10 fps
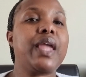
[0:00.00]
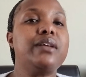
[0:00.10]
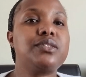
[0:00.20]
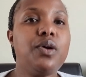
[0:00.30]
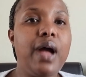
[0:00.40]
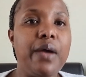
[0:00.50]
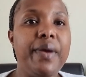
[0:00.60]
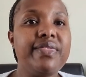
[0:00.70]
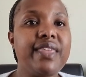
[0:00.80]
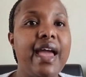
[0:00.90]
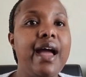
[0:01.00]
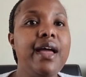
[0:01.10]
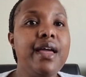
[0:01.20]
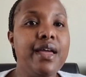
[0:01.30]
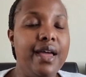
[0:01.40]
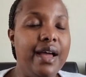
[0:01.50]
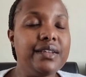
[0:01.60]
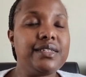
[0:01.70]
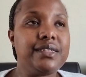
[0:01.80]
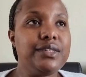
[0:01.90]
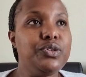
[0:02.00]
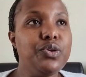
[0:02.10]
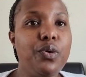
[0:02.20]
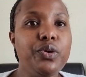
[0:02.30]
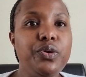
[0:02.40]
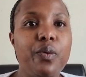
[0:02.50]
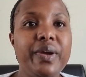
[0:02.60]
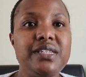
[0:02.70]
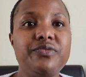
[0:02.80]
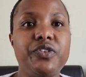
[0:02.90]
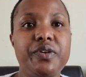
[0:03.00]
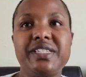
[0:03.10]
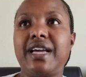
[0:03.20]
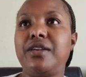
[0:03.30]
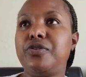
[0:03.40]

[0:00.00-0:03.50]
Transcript: So I went there and, you know, you're waiting for your turn.